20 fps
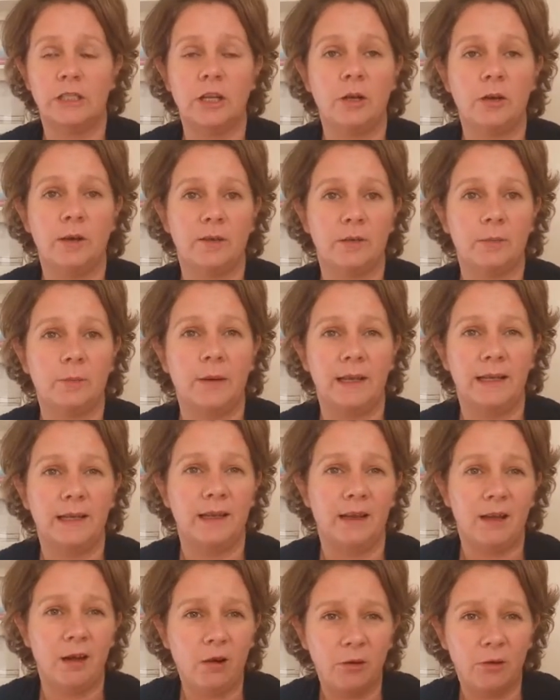You don't have to buy
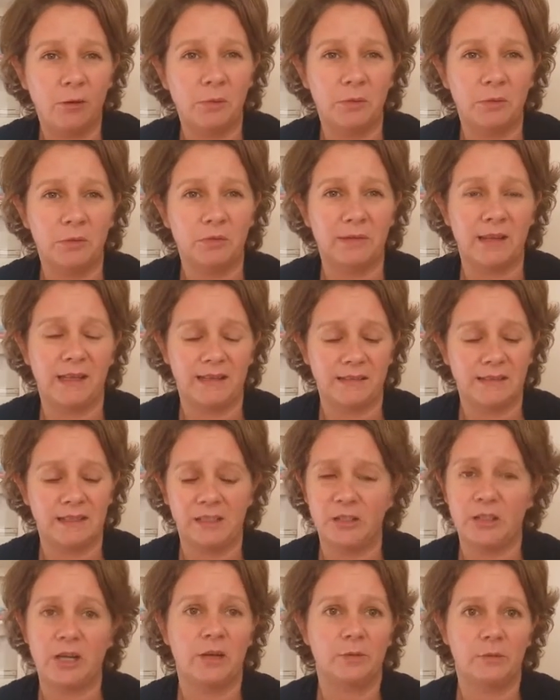like horrible things
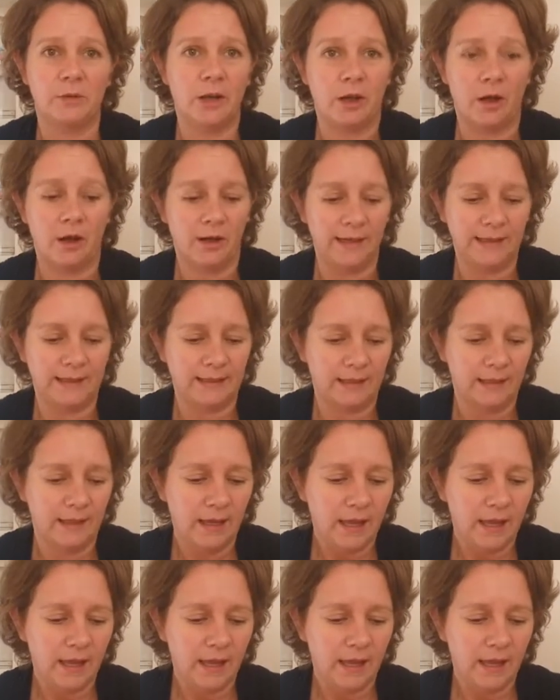that you don't like.